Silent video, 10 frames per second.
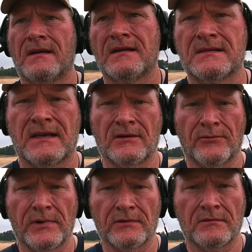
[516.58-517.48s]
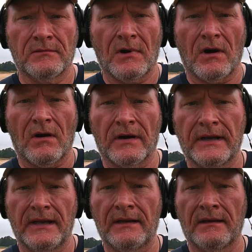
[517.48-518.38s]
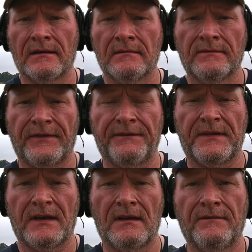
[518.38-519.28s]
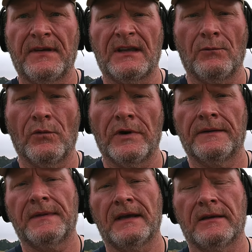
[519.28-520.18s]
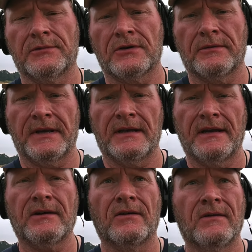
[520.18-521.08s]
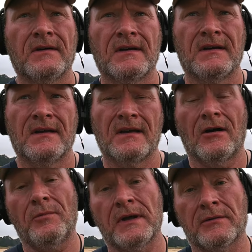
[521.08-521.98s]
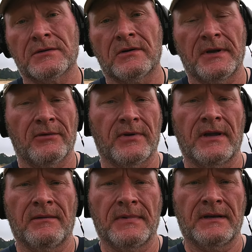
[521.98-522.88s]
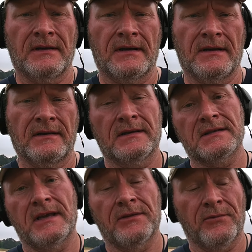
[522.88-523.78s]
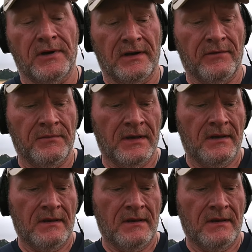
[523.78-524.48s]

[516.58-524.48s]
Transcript: It's getting a real hard hitting 50, 51, thinking it was going to be a nickel, hoping it was going to be a ring, but uh, it's neither one of them.